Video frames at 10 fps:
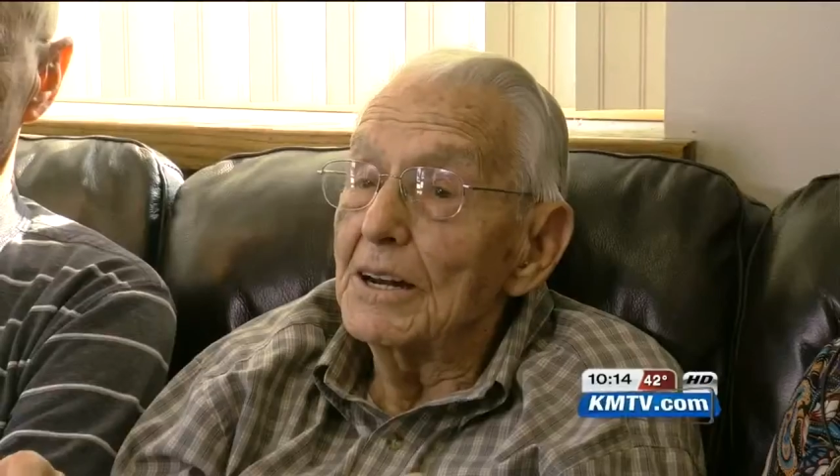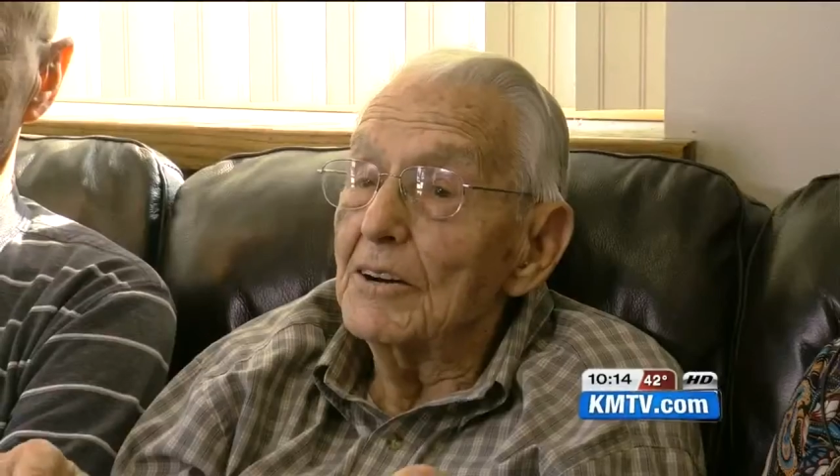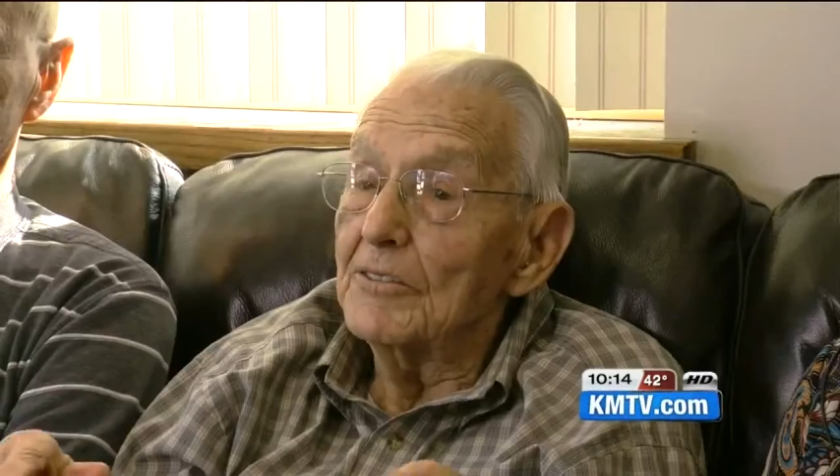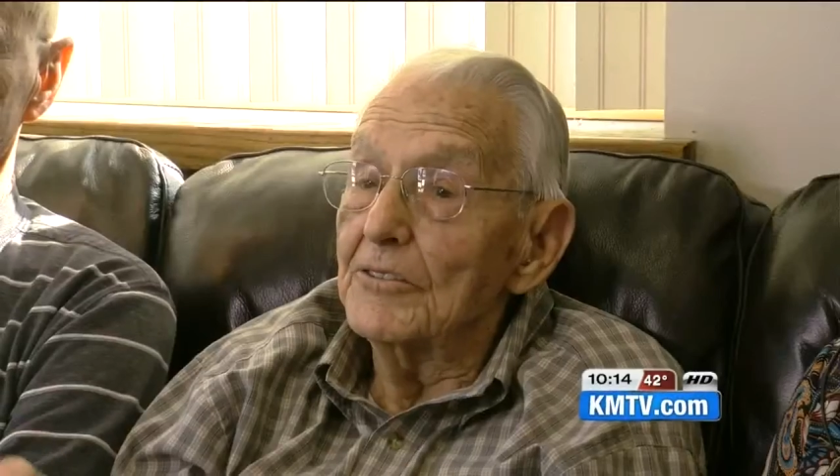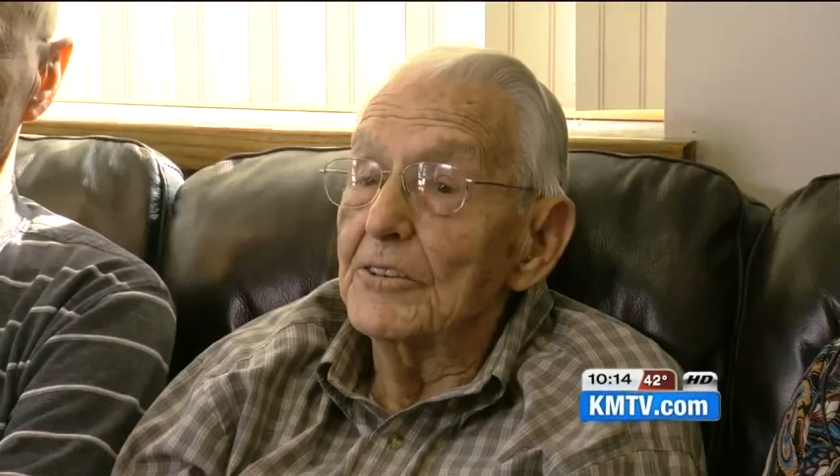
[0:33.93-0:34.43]
an
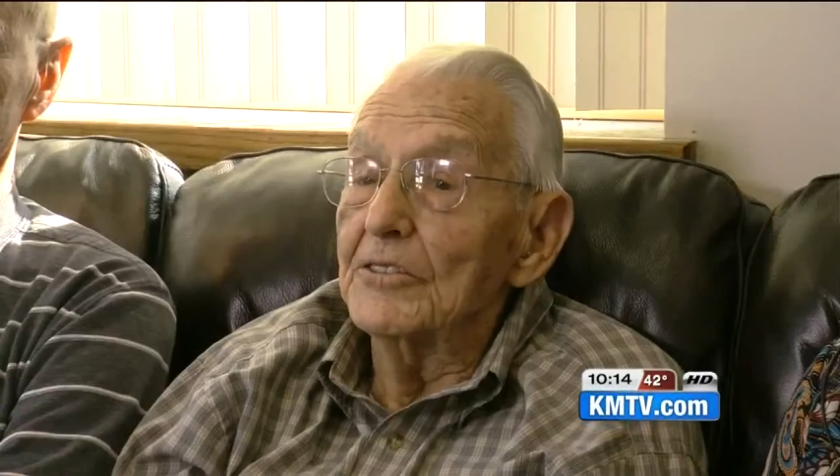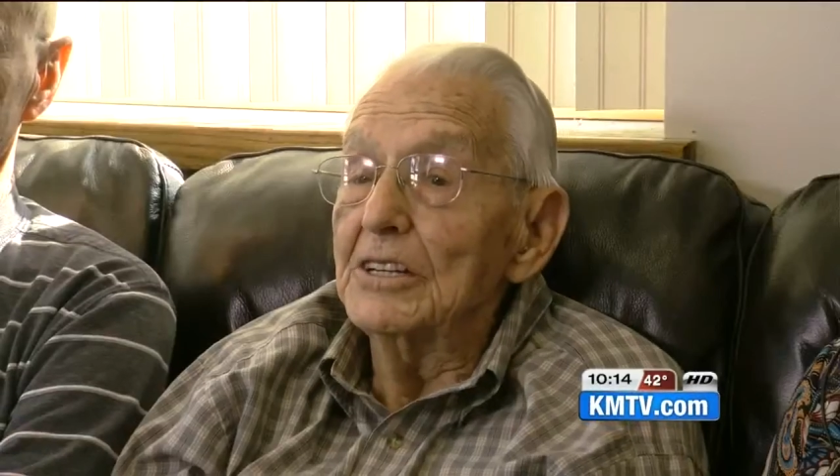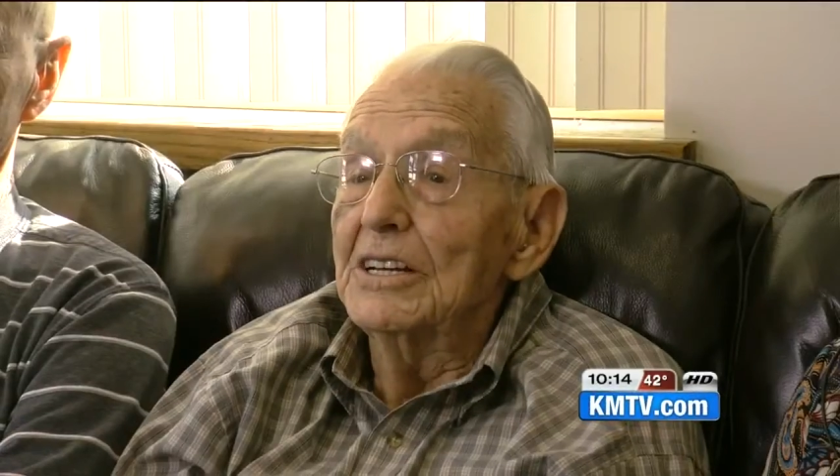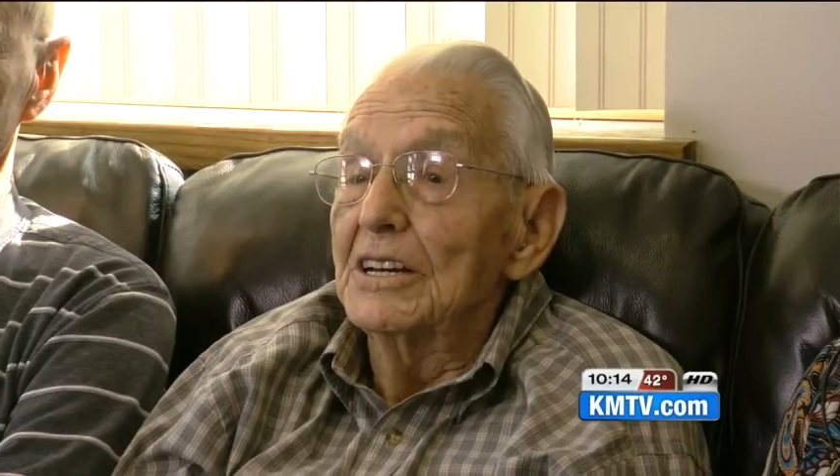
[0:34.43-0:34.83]
hour, 50,